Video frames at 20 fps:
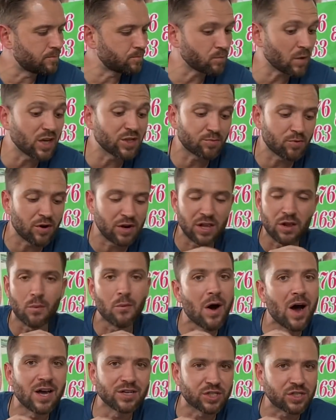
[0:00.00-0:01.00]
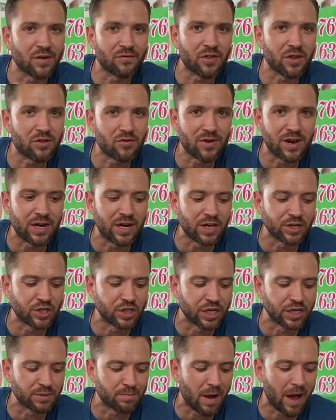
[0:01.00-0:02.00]
It's probably the worst of the three
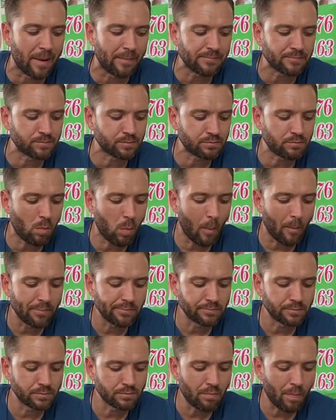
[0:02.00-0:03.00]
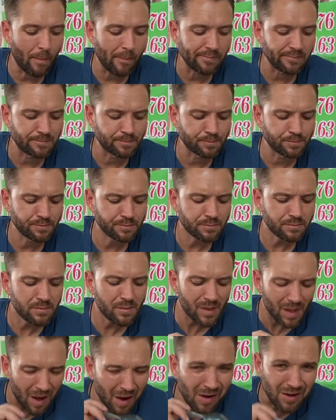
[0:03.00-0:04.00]
dishes, but
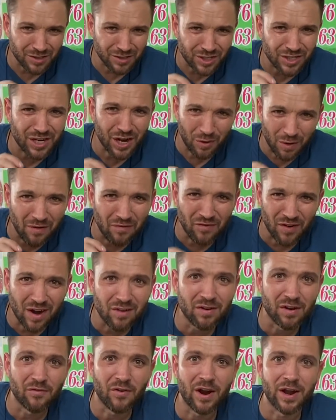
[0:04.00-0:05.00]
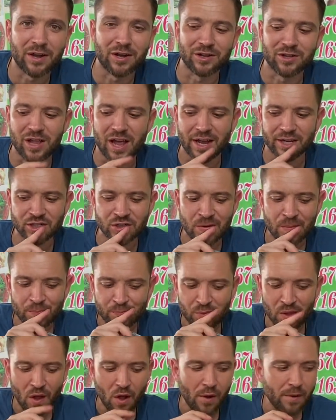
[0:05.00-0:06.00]
it's still a very, very good dish.
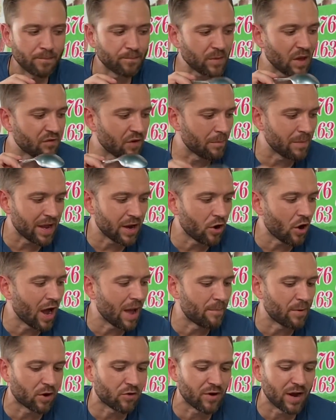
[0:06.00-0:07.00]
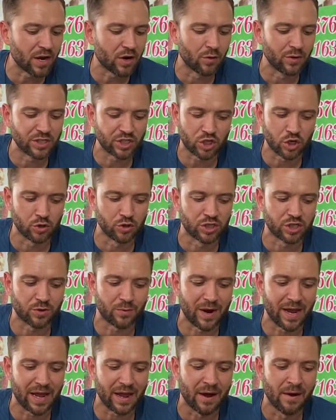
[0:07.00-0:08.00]
If I'm being hypercritical, it's too
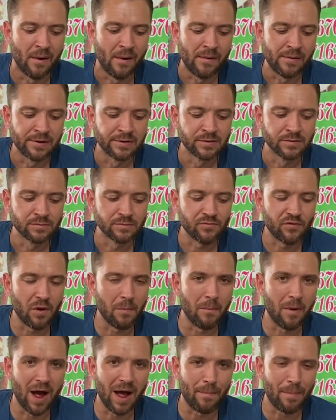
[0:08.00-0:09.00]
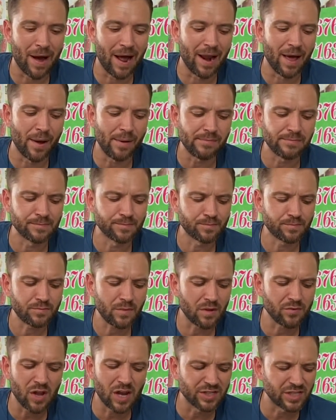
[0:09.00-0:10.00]
sweet for my palate.
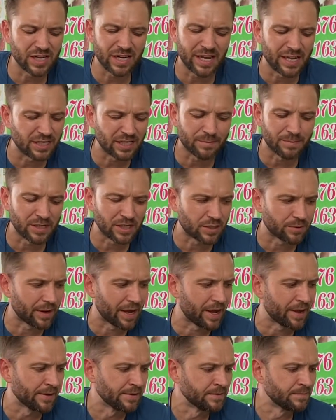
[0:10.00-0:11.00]
It doesn't need to be sweet.